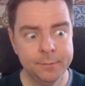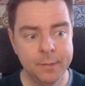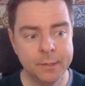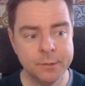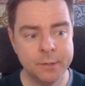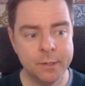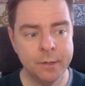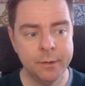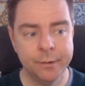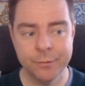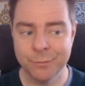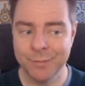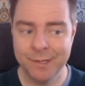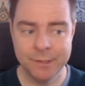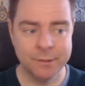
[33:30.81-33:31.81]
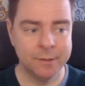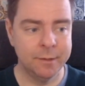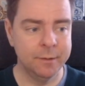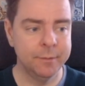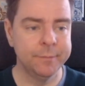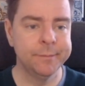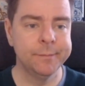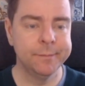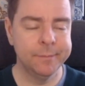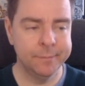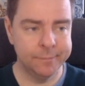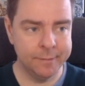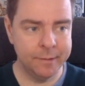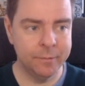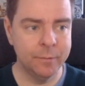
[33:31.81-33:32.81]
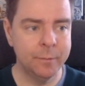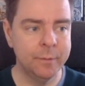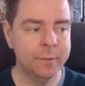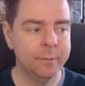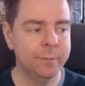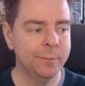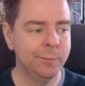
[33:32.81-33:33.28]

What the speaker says: Paginator equals paginator. That would have been